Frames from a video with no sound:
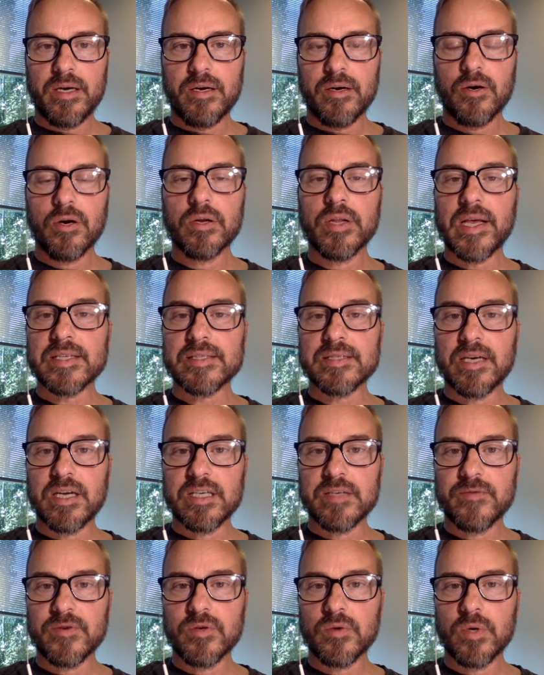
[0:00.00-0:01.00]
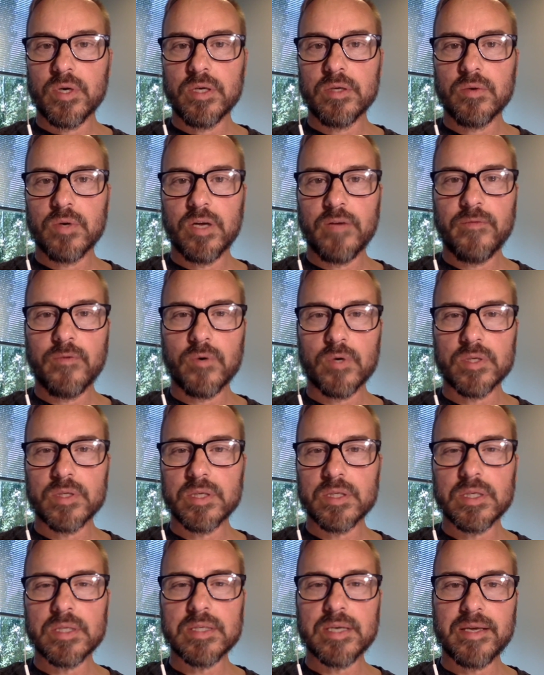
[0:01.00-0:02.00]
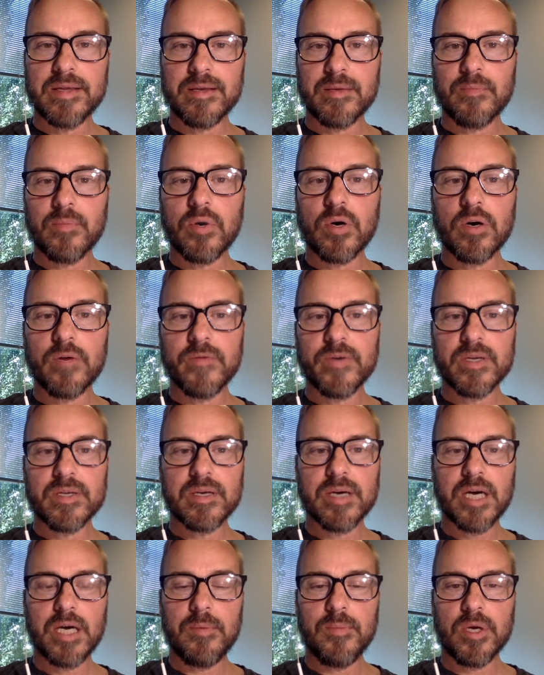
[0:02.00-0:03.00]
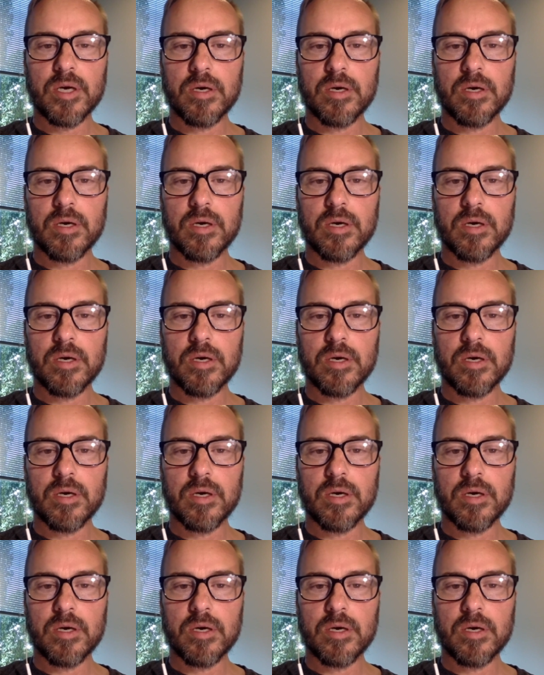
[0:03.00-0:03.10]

earn that status for 2024. So this is, I think, perfect timing